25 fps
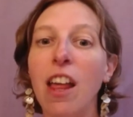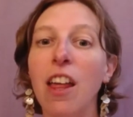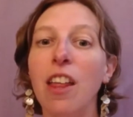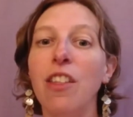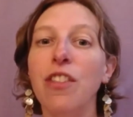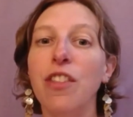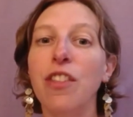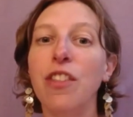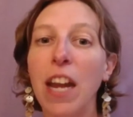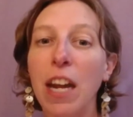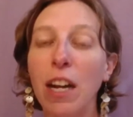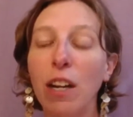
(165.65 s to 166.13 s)

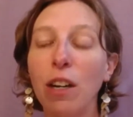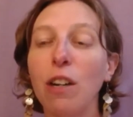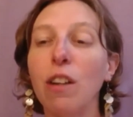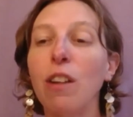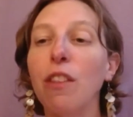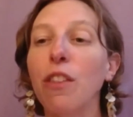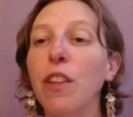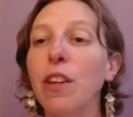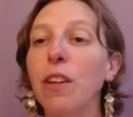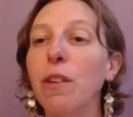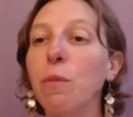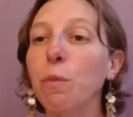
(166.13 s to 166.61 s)
They're
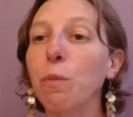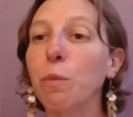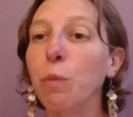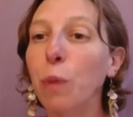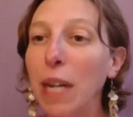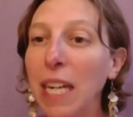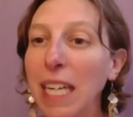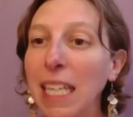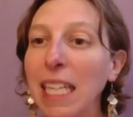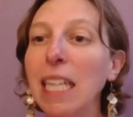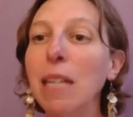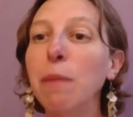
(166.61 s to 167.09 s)
the
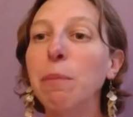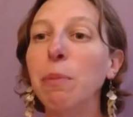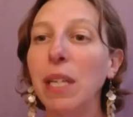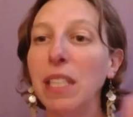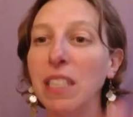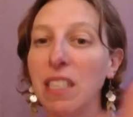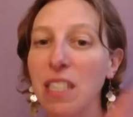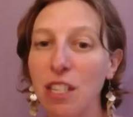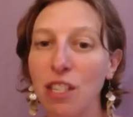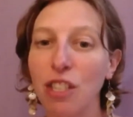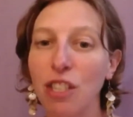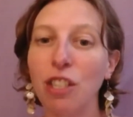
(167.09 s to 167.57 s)
Reiki
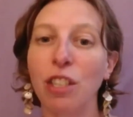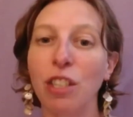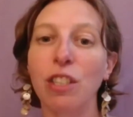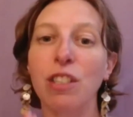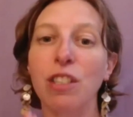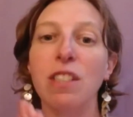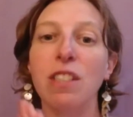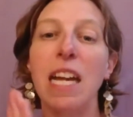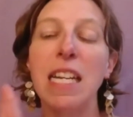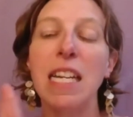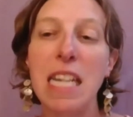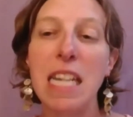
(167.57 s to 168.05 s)
practitioners
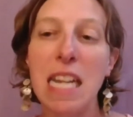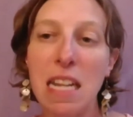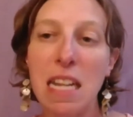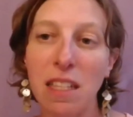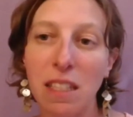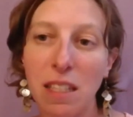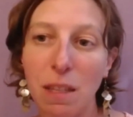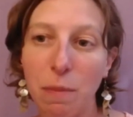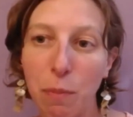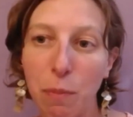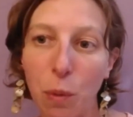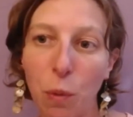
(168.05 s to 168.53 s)
that need
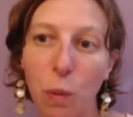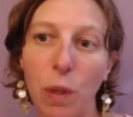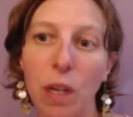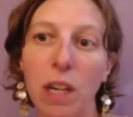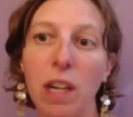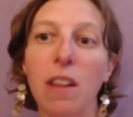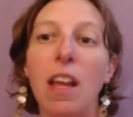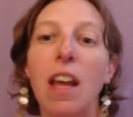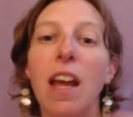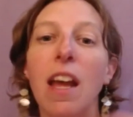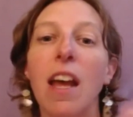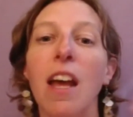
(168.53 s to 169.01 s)

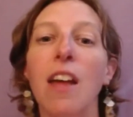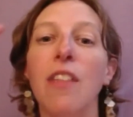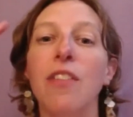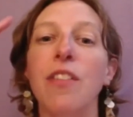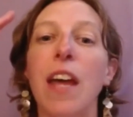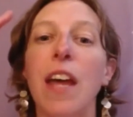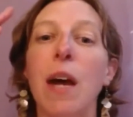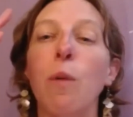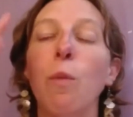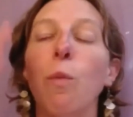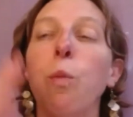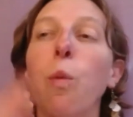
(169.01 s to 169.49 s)
support,
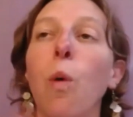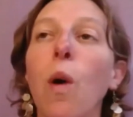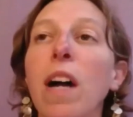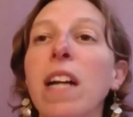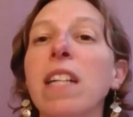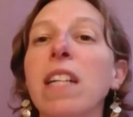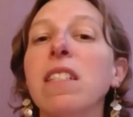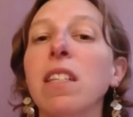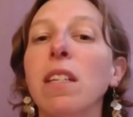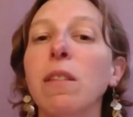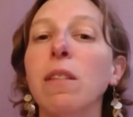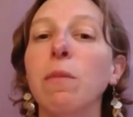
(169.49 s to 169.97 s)
that
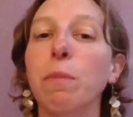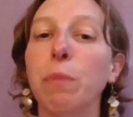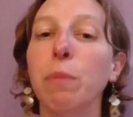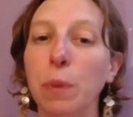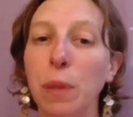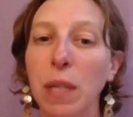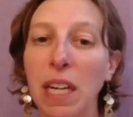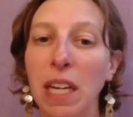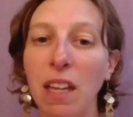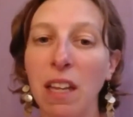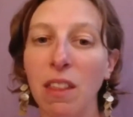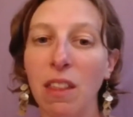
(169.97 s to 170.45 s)
want to
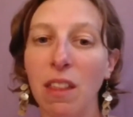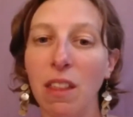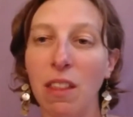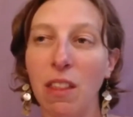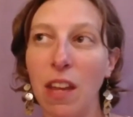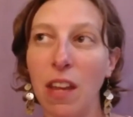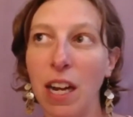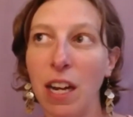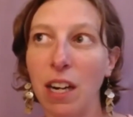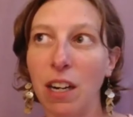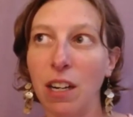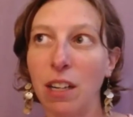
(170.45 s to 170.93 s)
bring
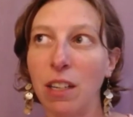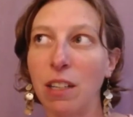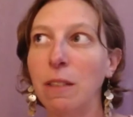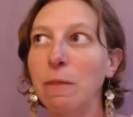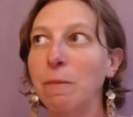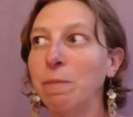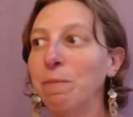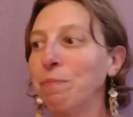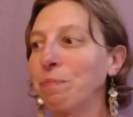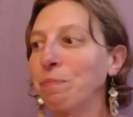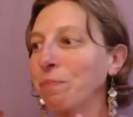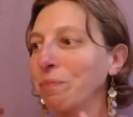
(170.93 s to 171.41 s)
their
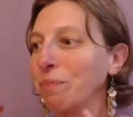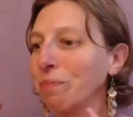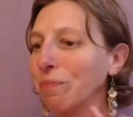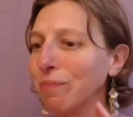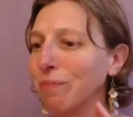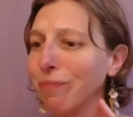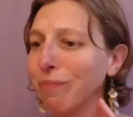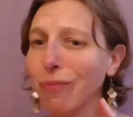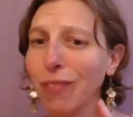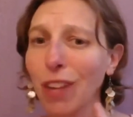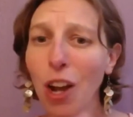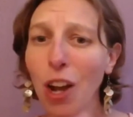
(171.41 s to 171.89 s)

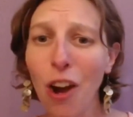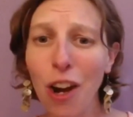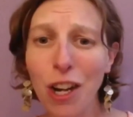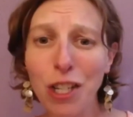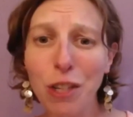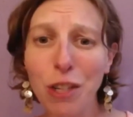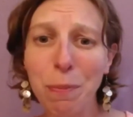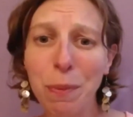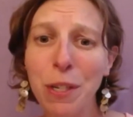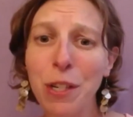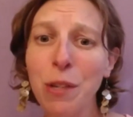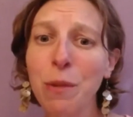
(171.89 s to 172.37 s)

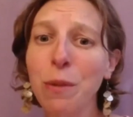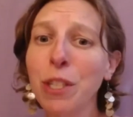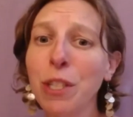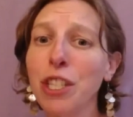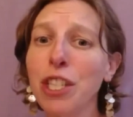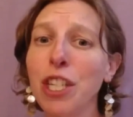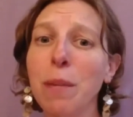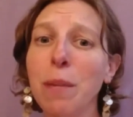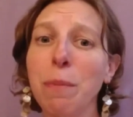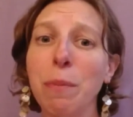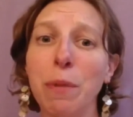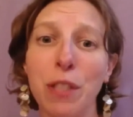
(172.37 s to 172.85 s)

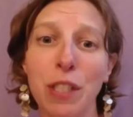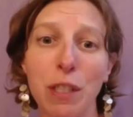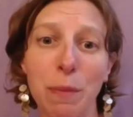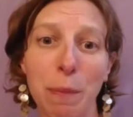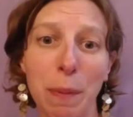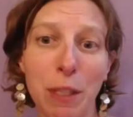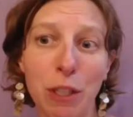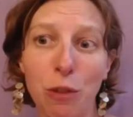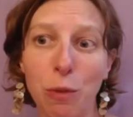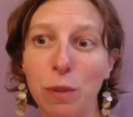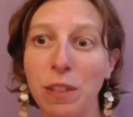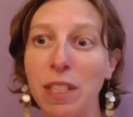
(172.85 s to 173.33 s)
entrepreneurship or
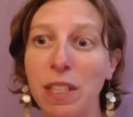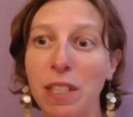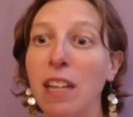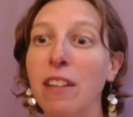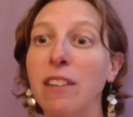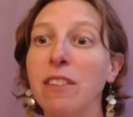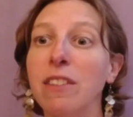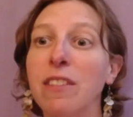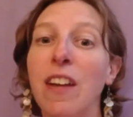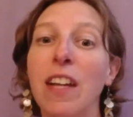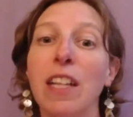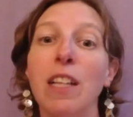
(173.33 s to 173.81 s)
spiritual
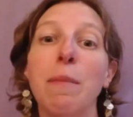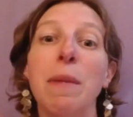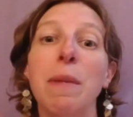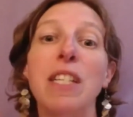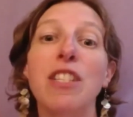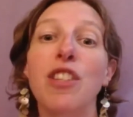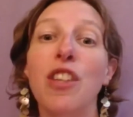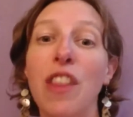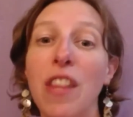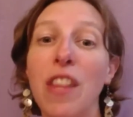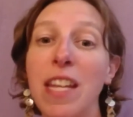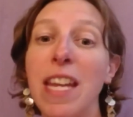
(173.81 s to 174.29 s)
development
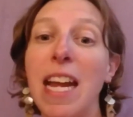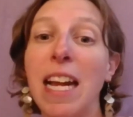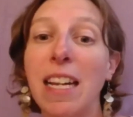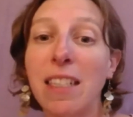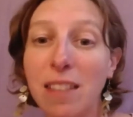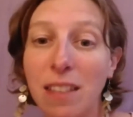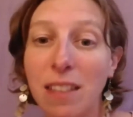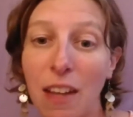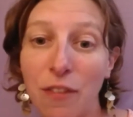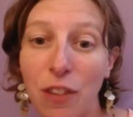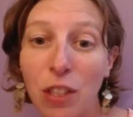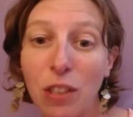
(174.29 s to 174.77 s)
to the next
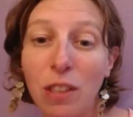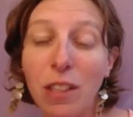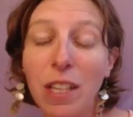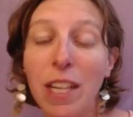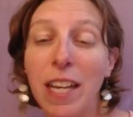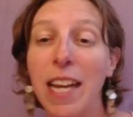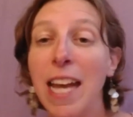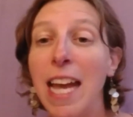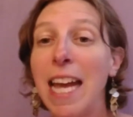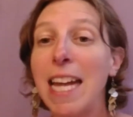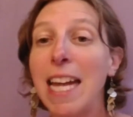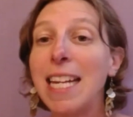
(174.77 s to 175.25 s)
level.
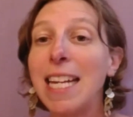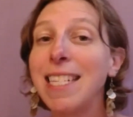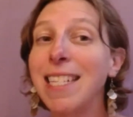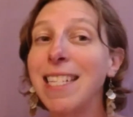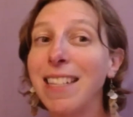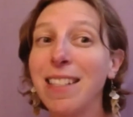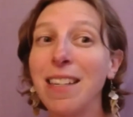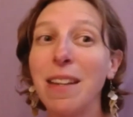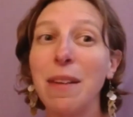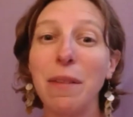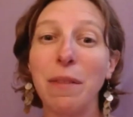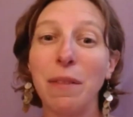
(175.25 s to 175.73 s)

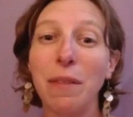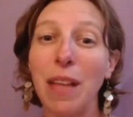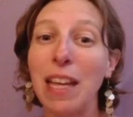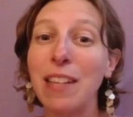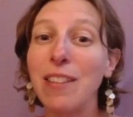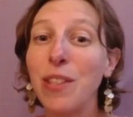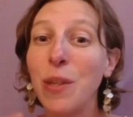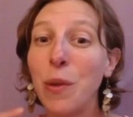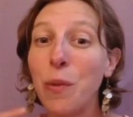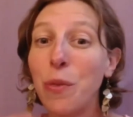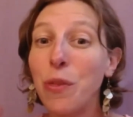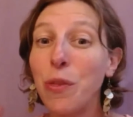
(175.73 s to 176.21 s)

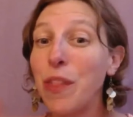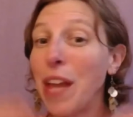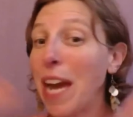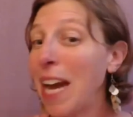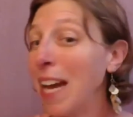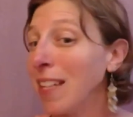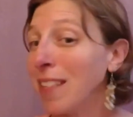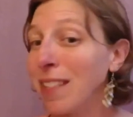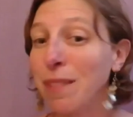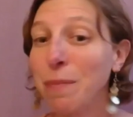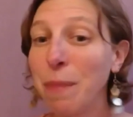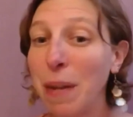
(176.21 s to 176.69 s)
And so
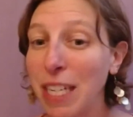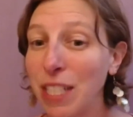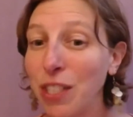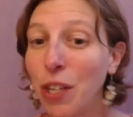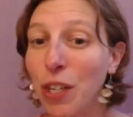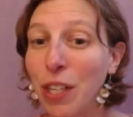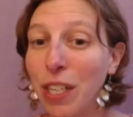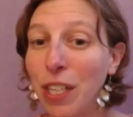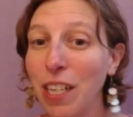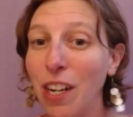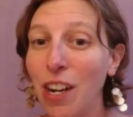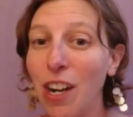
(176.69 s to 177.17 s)
that's my
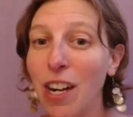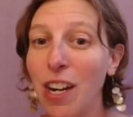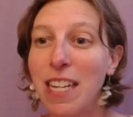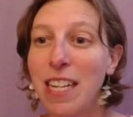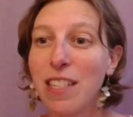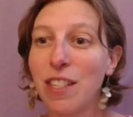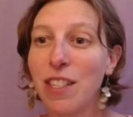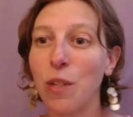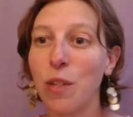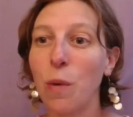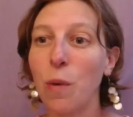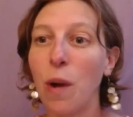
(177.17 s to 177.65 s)
target
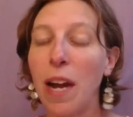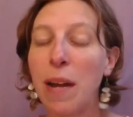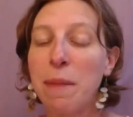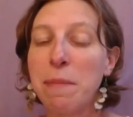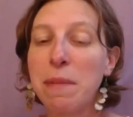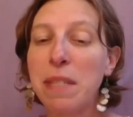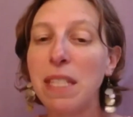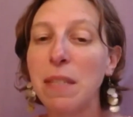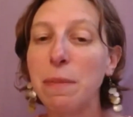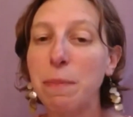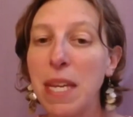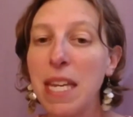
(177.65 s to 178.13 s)
audience. So I'm
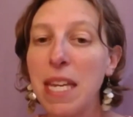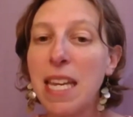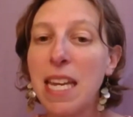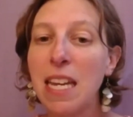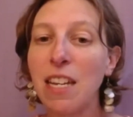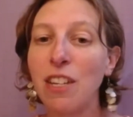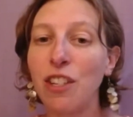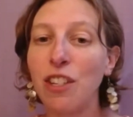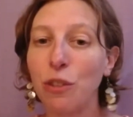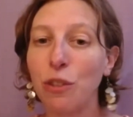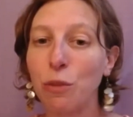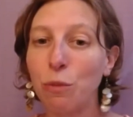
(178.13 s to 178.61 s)

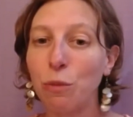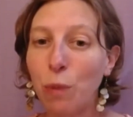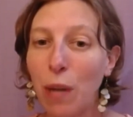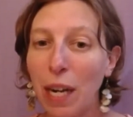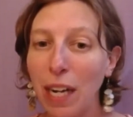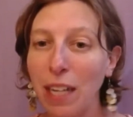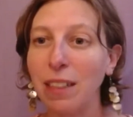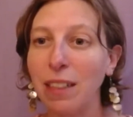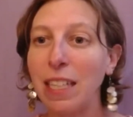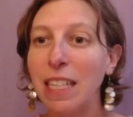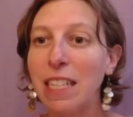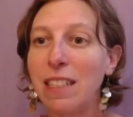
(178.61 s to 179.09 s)
speaking
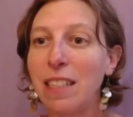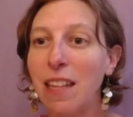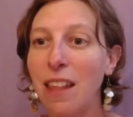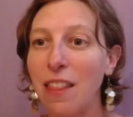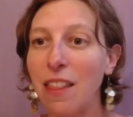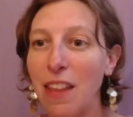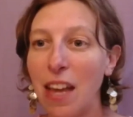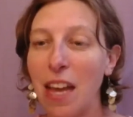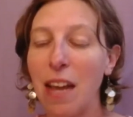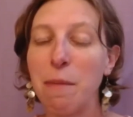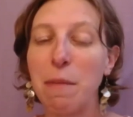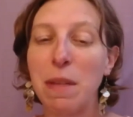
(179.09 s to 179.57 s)
directly to
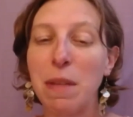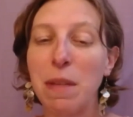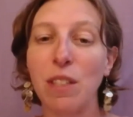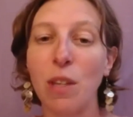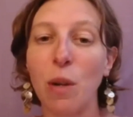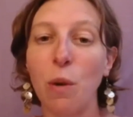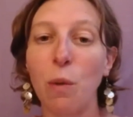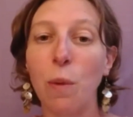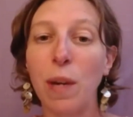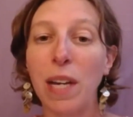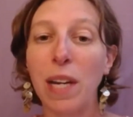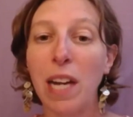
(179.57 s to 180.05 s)
them. And
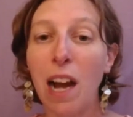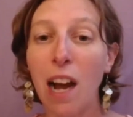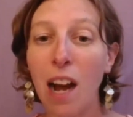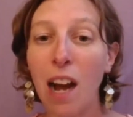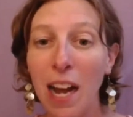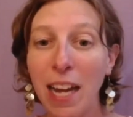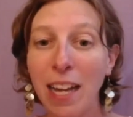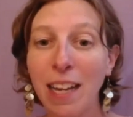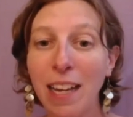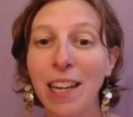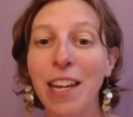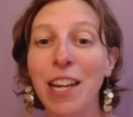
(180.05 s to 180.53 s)
so when
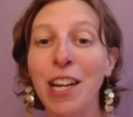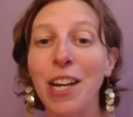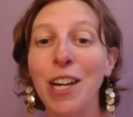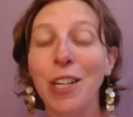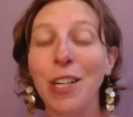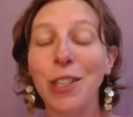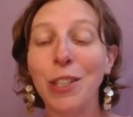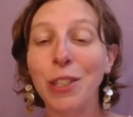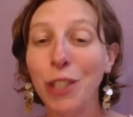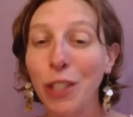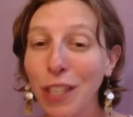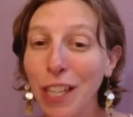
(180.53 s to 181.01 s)
I
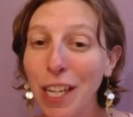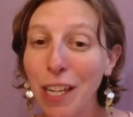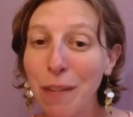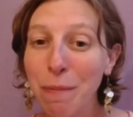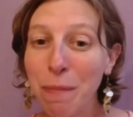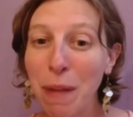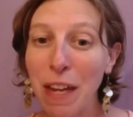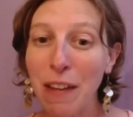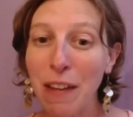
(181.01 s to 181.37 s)
look at my